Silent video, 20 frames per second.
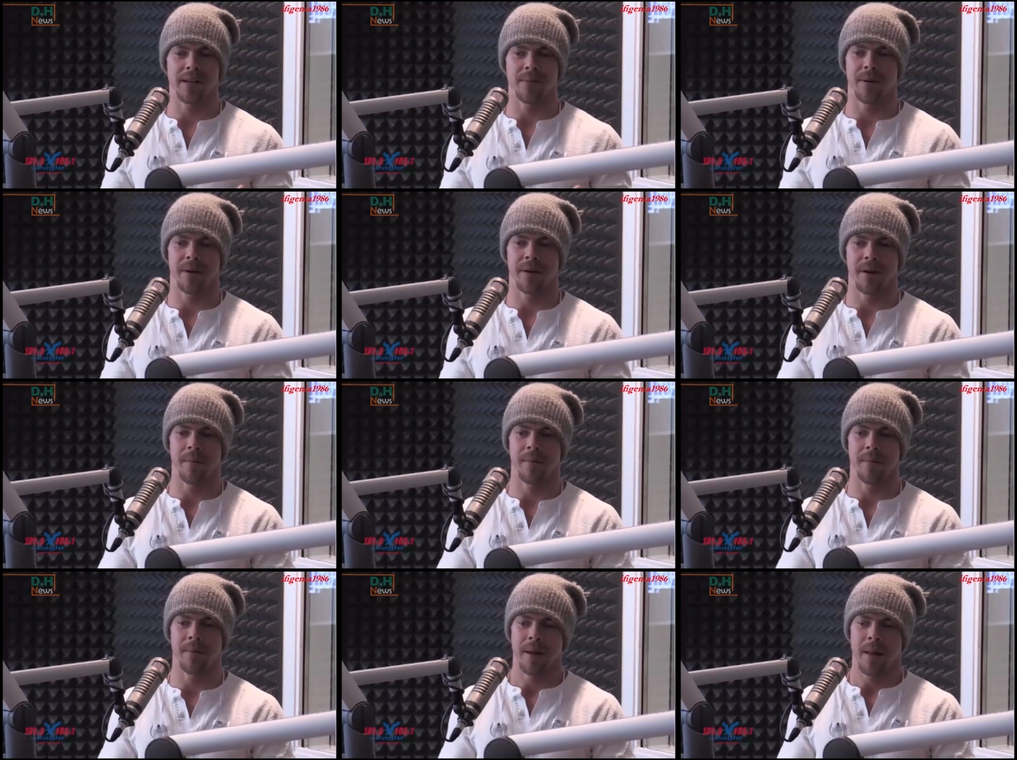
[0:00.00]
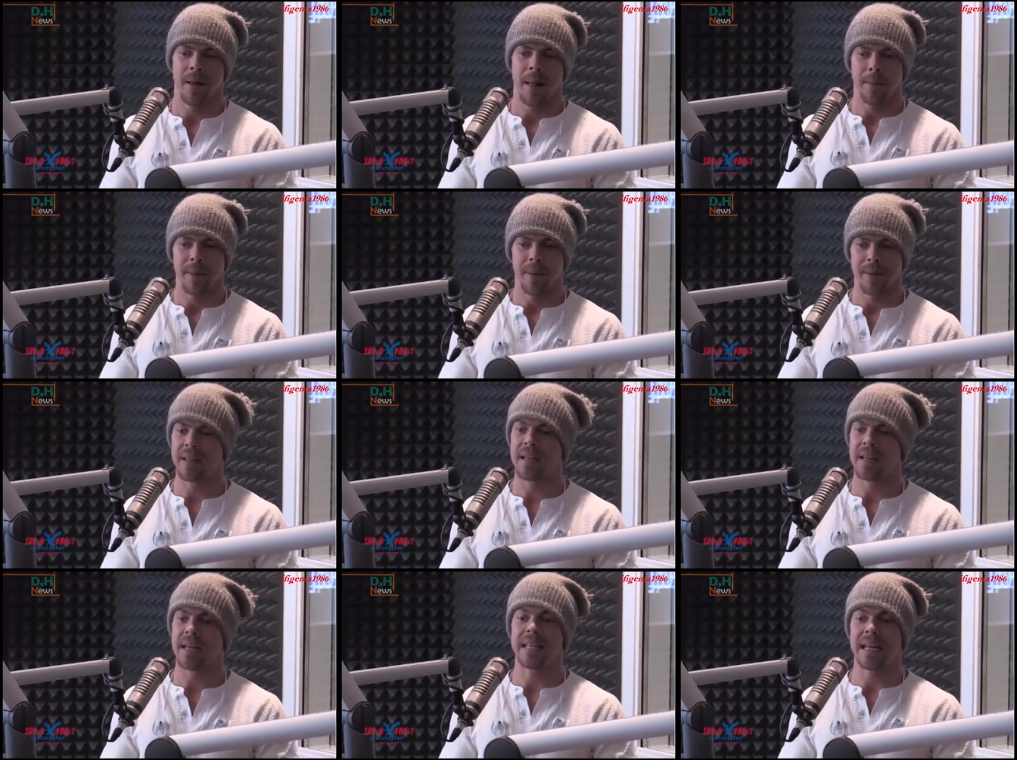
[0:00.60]
But
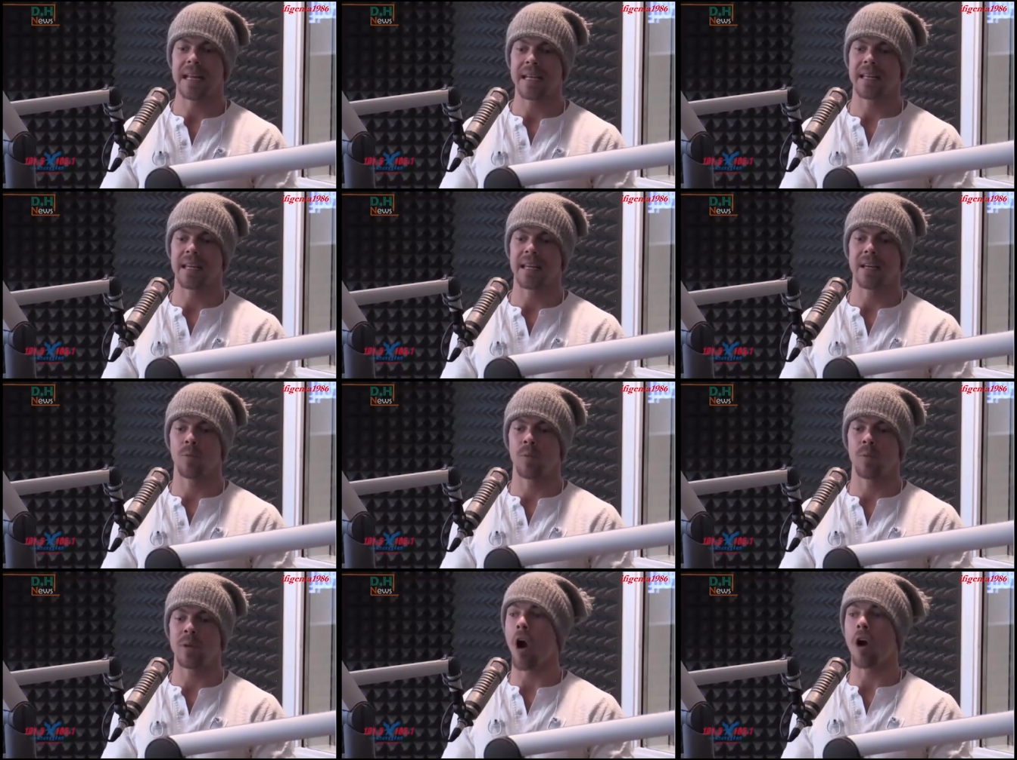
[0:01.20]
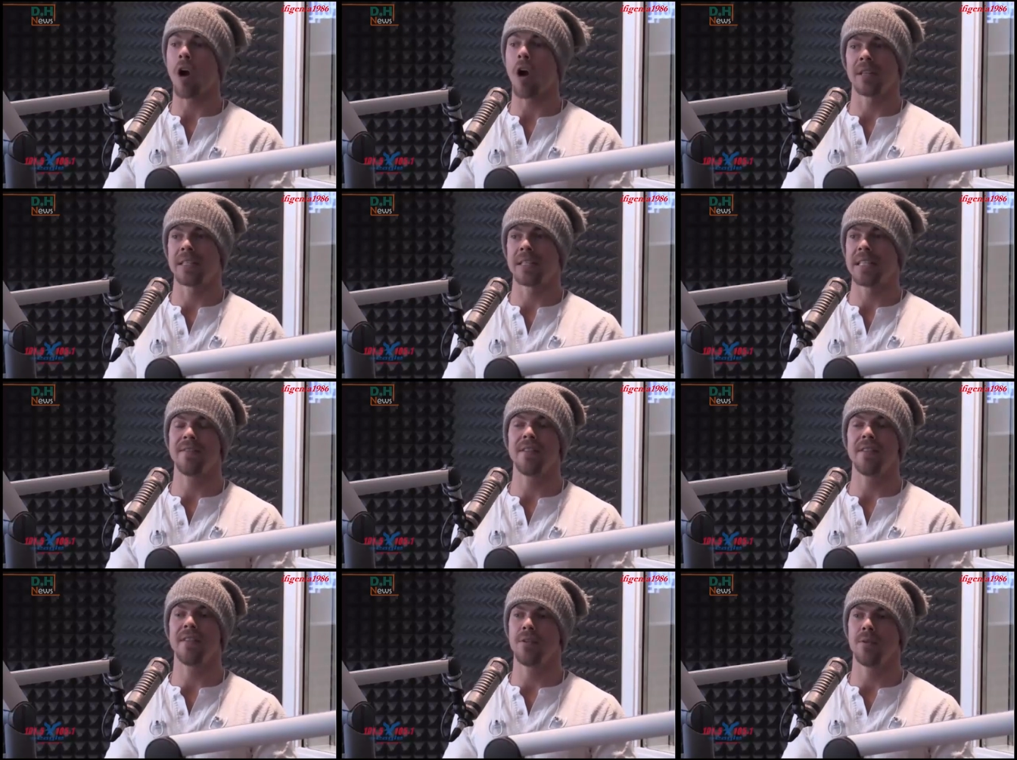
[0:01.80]
it takes regardless.
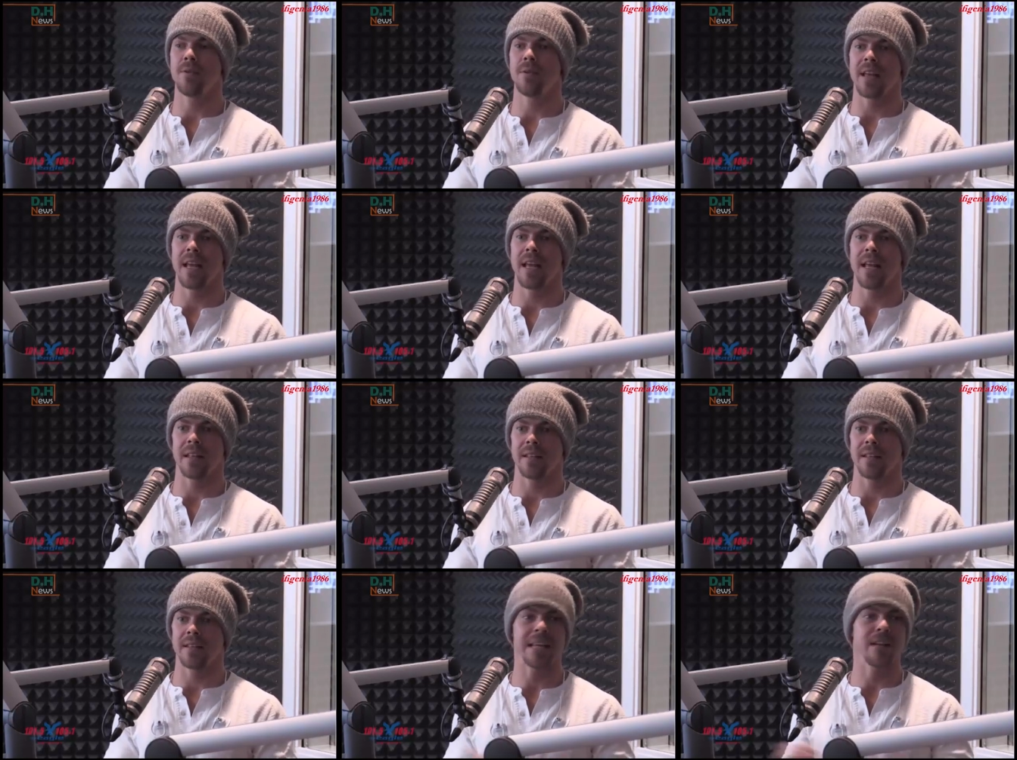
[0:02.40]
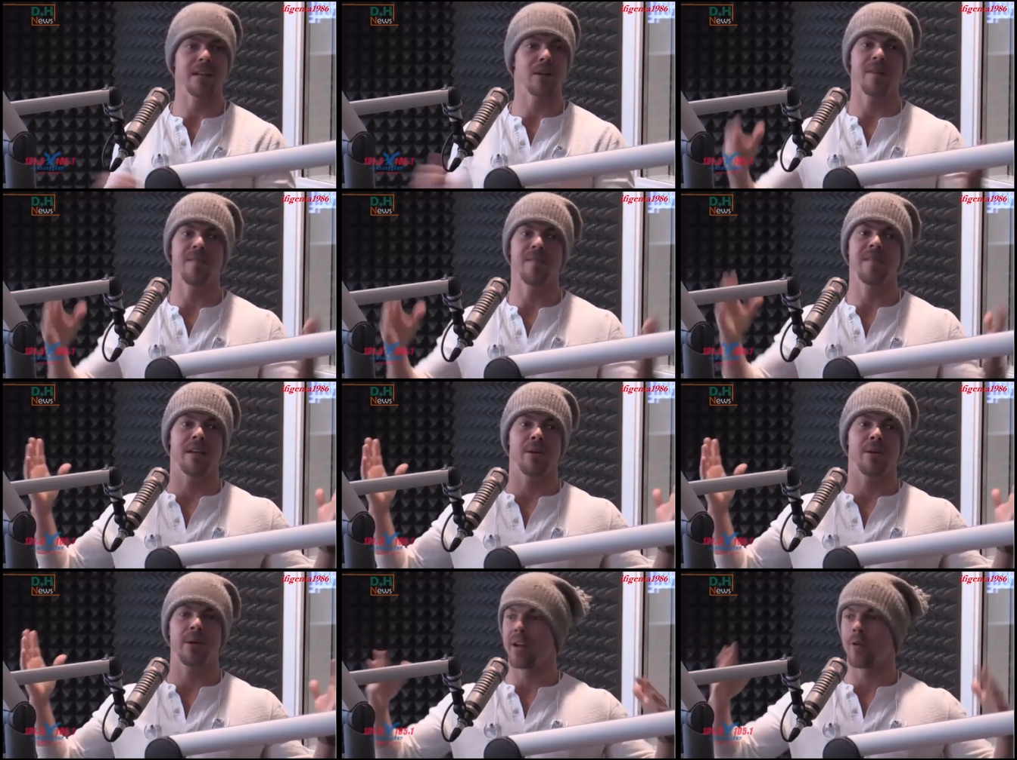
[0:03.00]
Even if you say like, say you
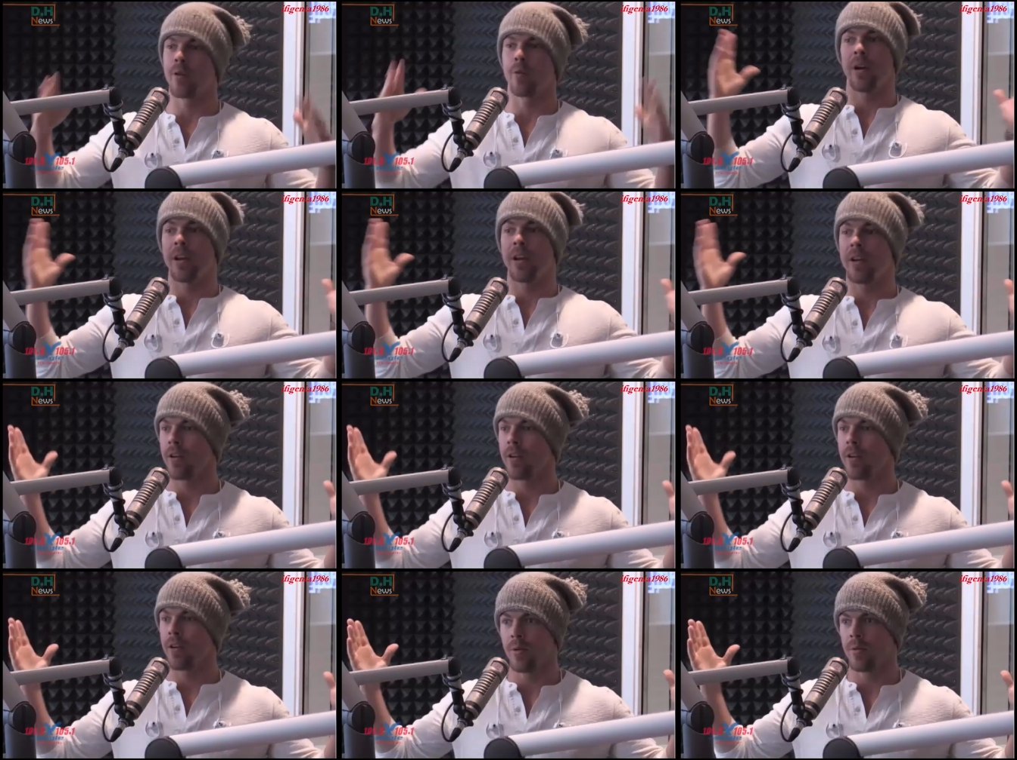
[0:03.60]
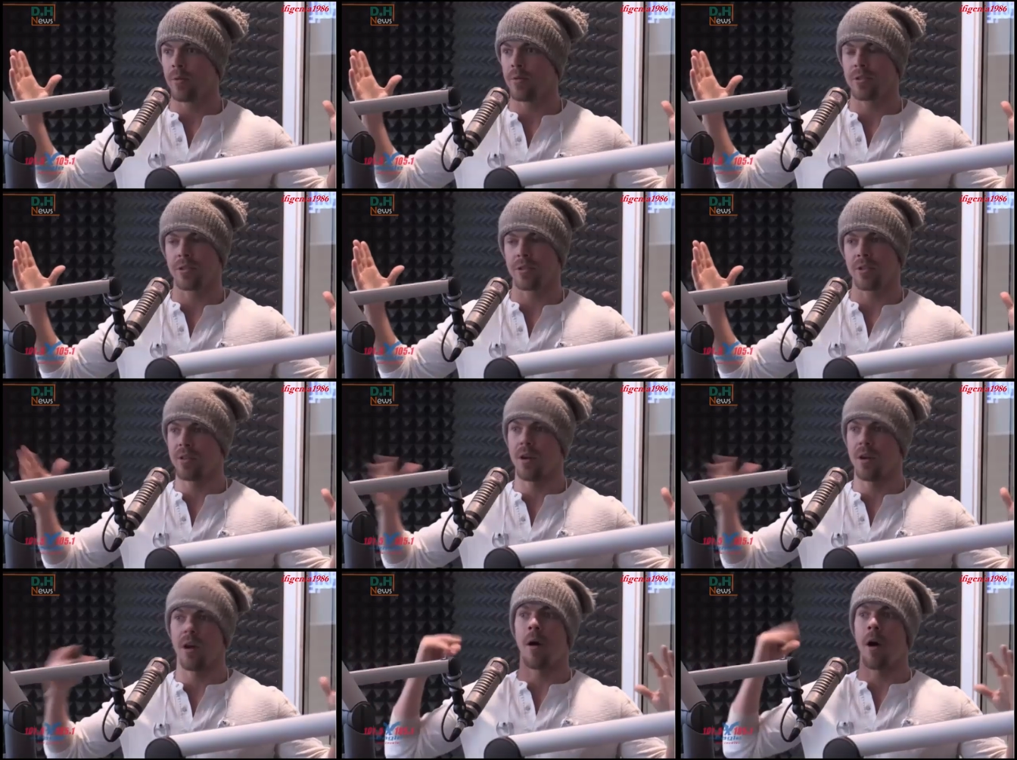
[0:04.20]
get a ringer who's
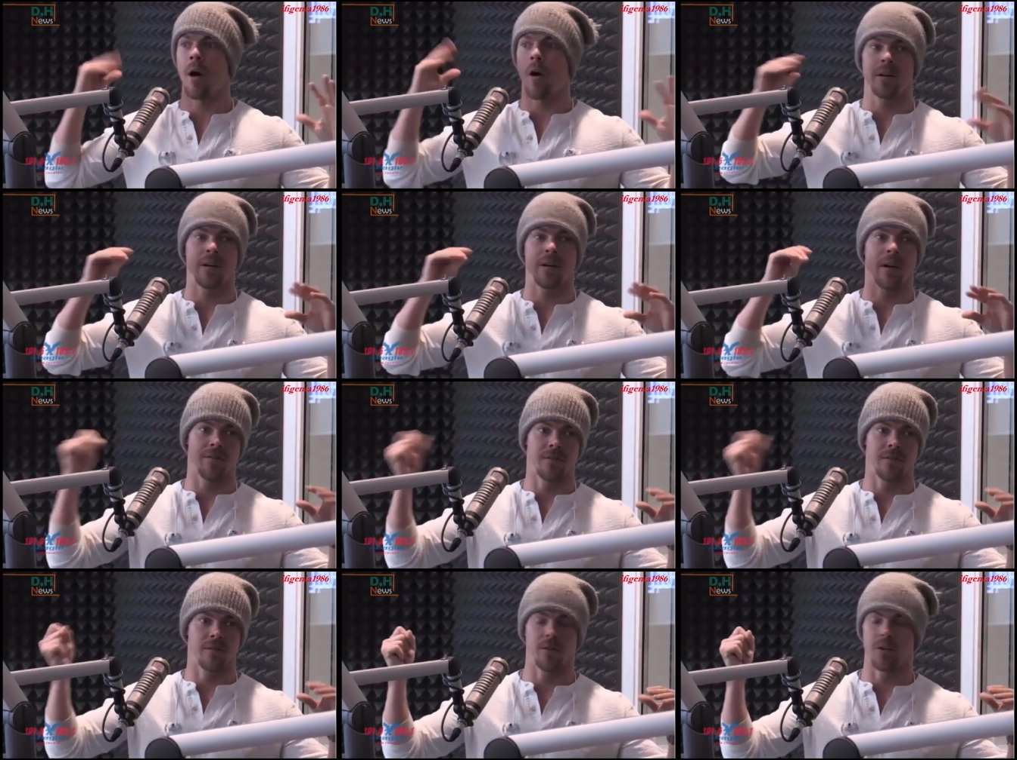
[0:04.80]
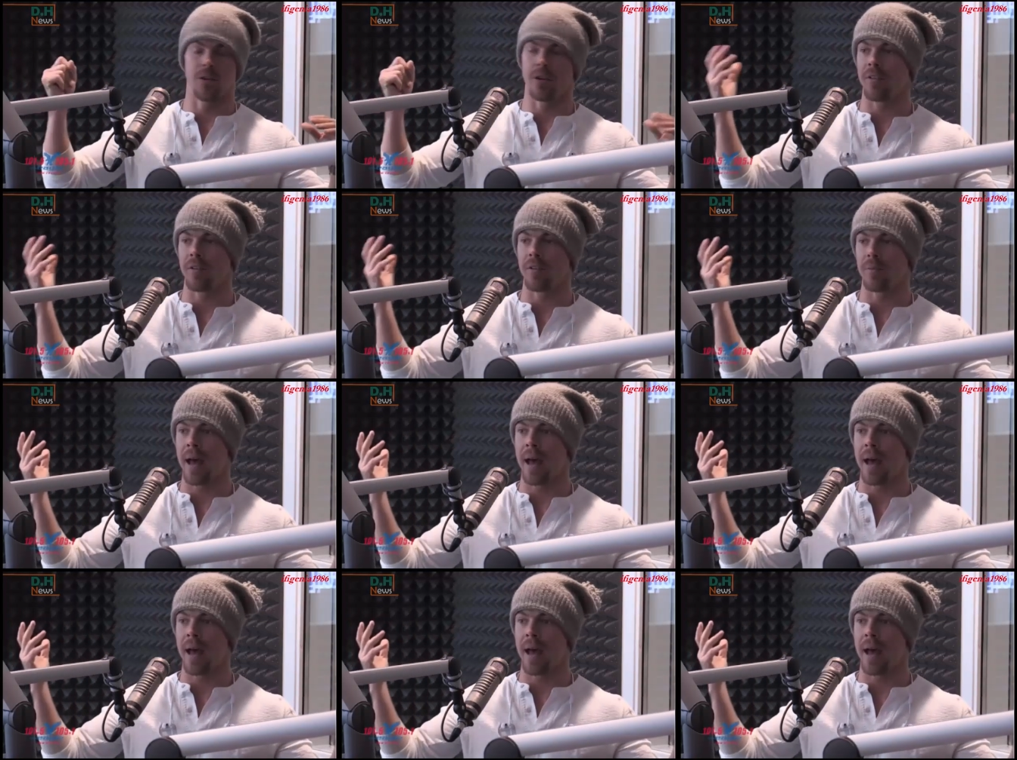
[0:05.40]
just already good off the